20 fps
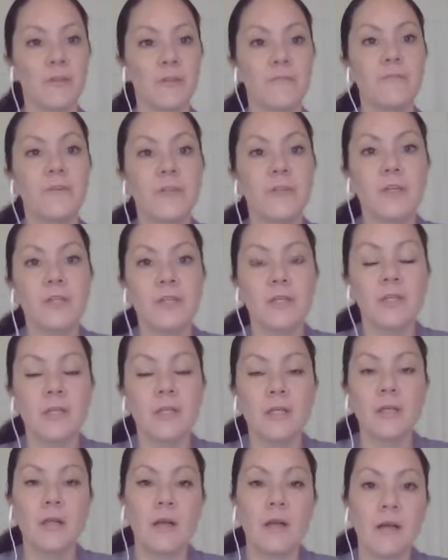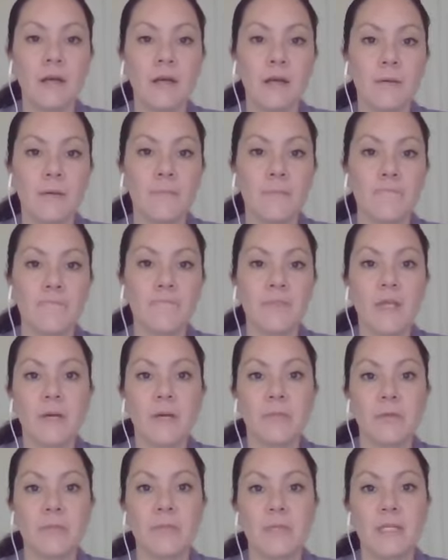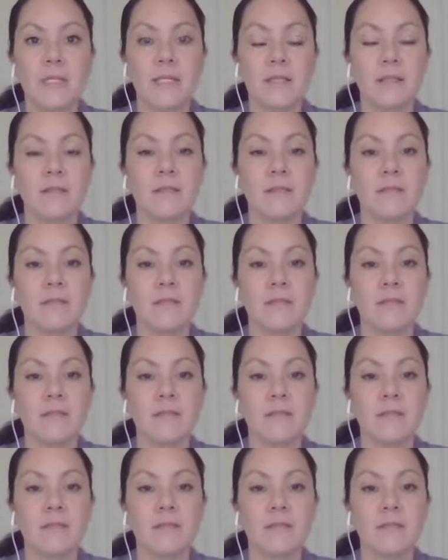fur, that would be